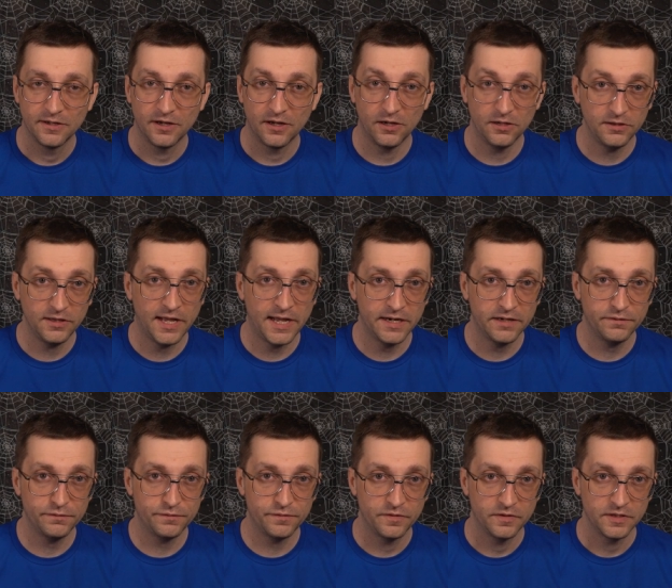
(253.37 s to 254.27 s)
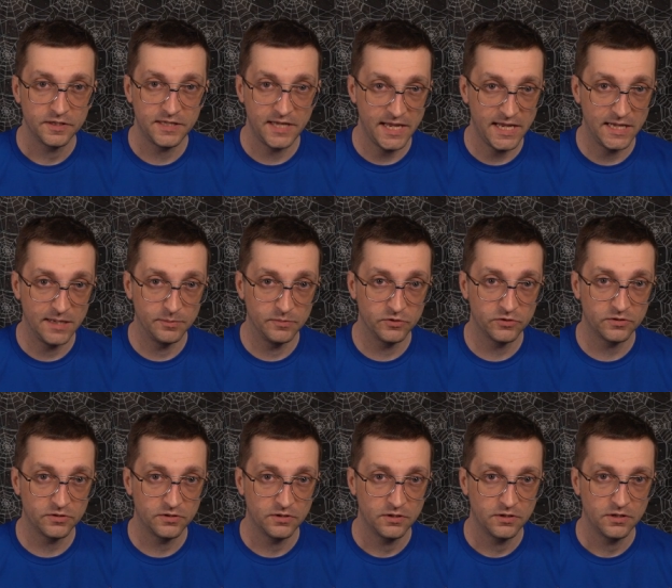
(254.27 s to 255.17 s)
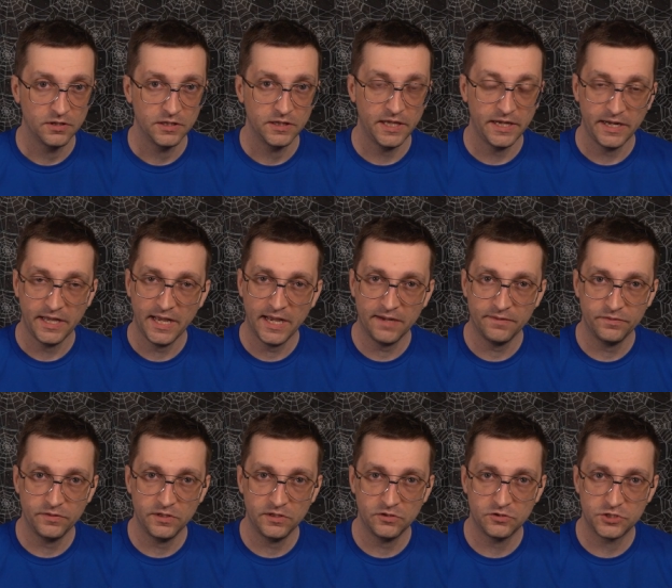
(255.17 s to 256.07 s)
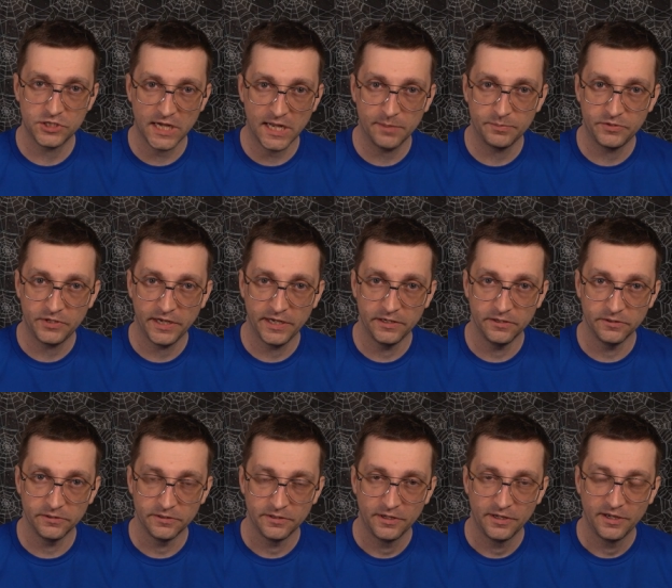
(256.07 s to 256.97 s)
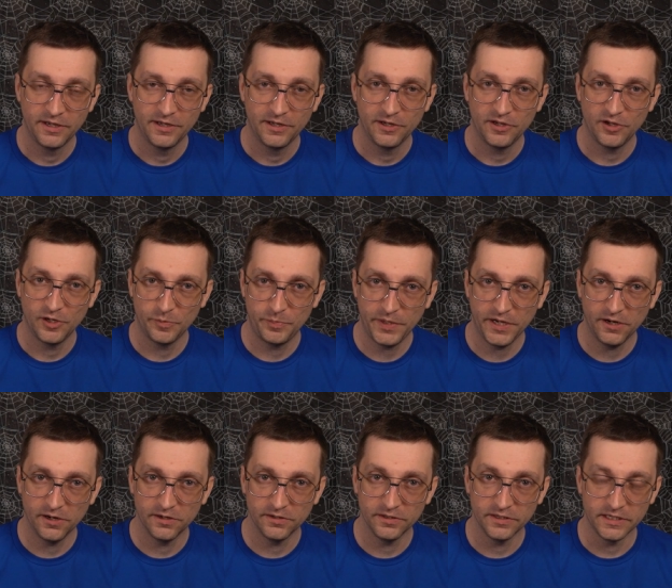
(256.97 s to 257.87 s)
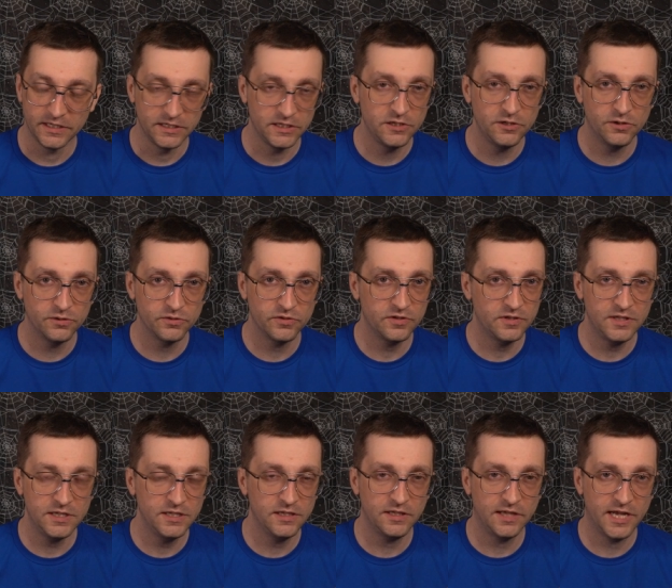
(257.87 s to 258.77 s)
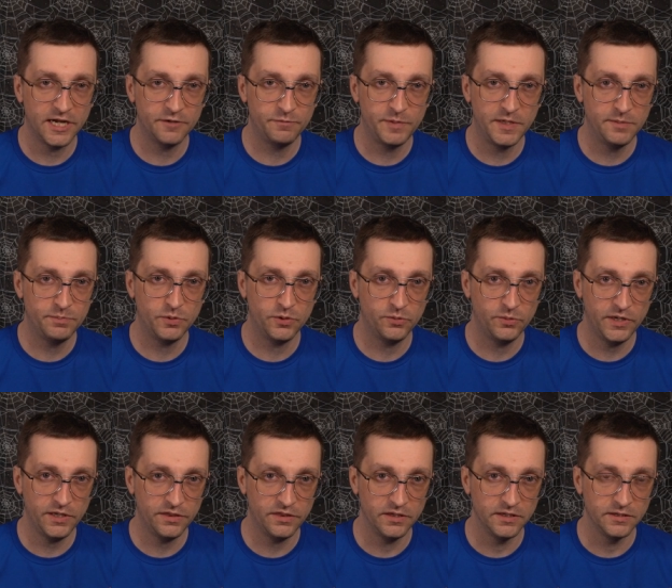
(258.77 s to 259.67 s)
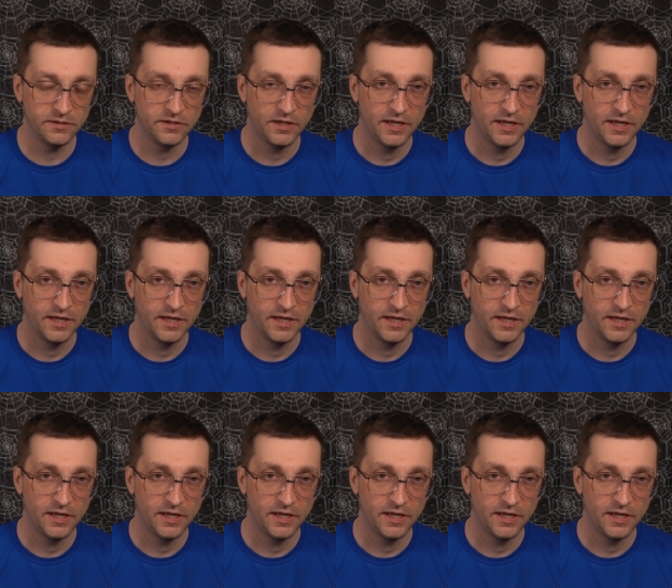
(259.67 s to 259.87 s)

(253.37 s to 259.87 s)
a lot of games that have this job title, apparently. You don't see a lot of people with it.